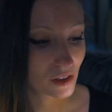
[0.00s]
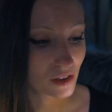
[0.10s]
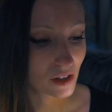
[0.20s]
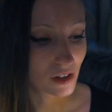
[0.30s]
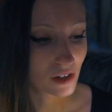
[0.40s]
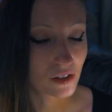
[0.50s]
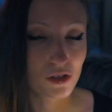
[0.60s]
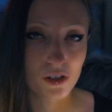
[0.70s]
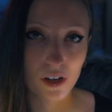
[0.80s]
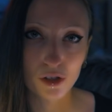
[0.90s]
the
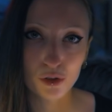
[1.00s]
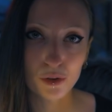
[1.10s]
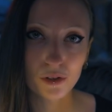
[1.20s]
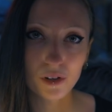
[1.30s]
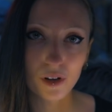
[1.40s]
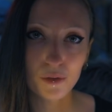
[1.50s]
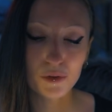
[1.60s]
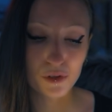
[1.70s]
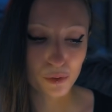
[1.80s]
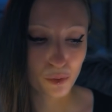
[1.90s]
nitrile
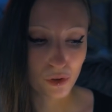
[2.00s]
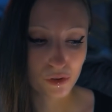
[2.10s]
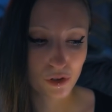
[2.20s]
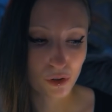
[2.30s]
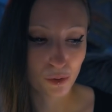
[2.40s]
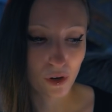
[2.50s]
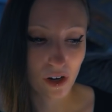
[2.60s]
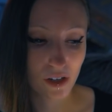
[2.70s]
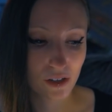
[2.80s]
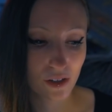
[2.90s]
gloves will
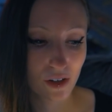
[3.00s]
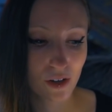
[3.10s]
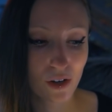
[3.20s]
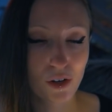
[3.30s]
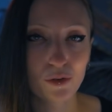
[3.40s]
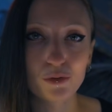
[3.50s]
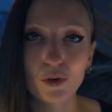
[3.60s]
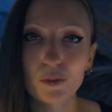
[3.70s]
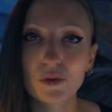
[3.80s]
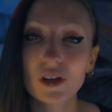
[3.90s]
degrade
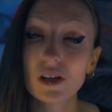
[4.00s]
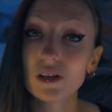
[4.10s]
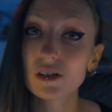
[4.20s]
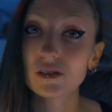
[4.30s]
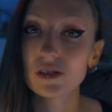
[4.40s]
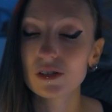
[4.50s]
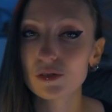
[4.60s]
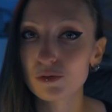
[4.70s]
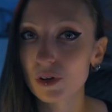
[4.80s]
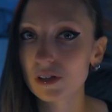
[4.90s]
from the
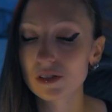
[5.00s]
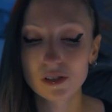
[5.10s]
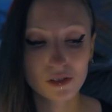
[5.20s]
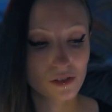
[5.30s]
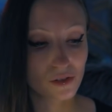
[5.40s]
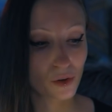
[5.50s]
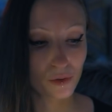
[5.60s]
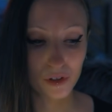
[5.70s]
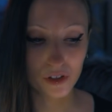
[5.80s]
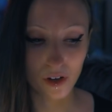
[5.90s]
disinfectants
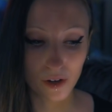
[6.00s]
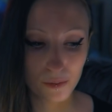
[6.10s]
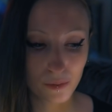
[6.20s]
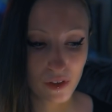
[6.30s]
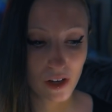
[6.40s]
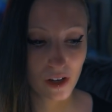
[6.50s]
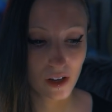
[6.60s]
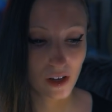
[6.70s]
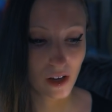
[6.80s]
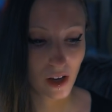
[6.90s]
over time,
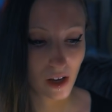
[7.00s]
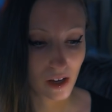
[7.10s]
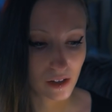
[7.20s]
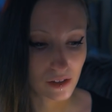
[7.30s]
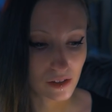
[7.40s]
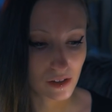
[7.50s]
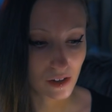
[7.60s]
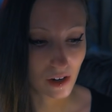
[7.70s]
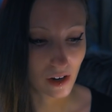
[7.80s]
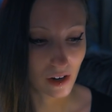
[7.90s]
and
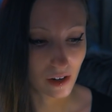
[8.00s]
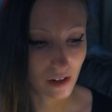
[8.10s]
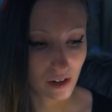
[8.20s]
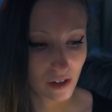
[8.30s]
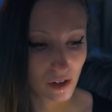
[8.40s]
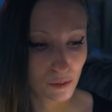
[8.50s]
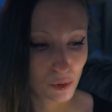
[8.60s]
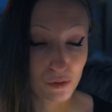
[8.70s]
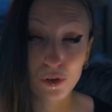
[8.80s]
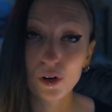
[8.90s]
I
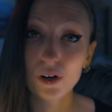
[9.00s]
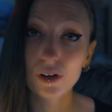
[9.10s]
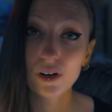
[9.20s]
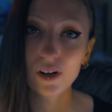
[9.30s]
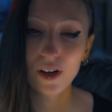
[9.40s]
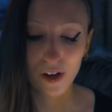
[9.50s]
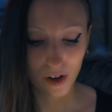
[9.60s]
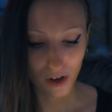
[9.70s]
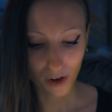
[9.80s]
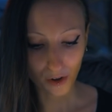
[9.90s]
prefer
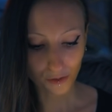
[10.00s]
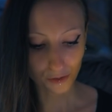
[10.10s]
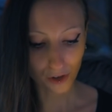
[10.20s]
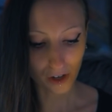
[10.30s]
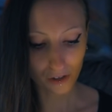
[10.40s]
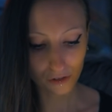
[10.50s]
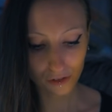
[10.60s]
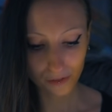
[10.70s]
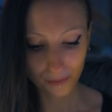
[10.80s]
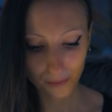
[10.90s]
5
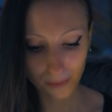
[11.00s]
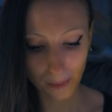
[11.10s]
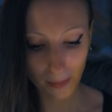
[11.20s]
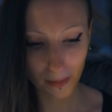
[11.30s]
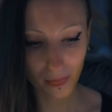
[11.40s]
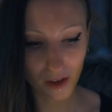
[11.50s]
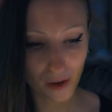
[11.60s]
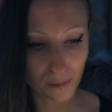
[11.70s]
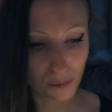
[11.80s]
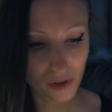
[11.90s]

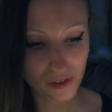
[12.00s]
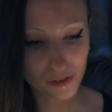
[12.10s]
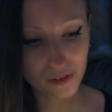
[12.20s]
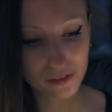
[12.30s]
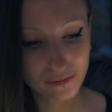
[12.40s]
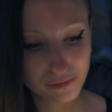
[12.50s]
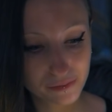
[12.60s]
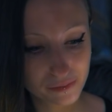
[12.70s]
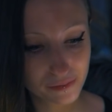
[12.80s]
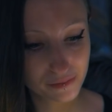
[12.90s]
mil
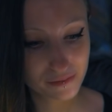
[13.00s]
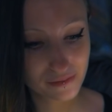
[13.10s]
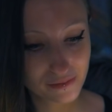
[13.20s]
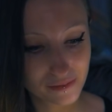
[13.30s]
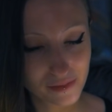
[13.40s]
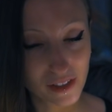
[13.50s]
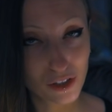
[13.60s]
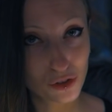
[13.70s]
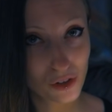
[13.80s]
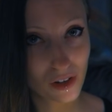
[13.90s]

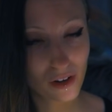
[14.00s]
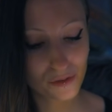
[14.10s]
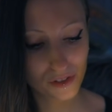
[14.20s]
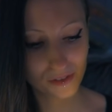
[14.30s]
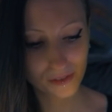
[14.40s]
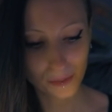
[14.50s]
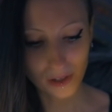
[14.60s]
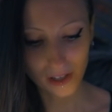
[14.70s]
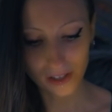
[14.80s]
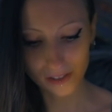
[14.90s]
nitrile gloves. Let me
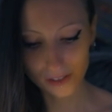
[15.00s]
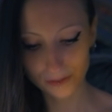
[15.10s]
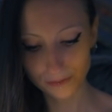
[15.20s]
get it.